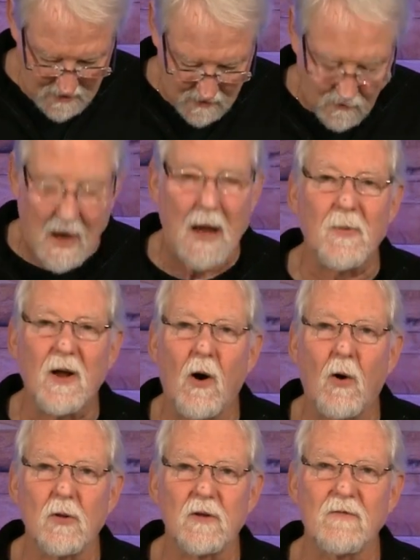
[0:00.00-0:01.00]
grabbing a
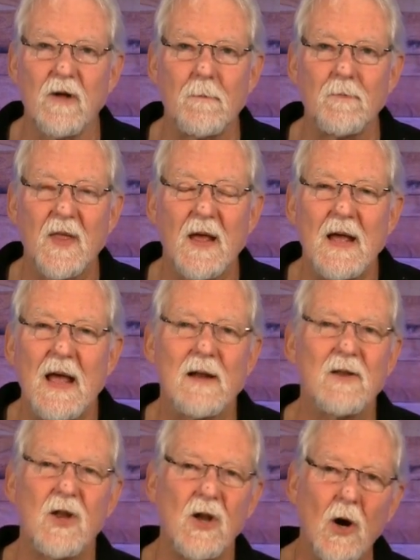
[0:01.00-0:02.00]
hold of it.
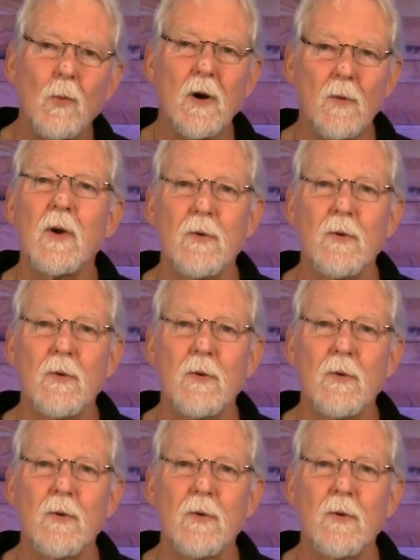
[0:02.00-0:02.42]
And do you know when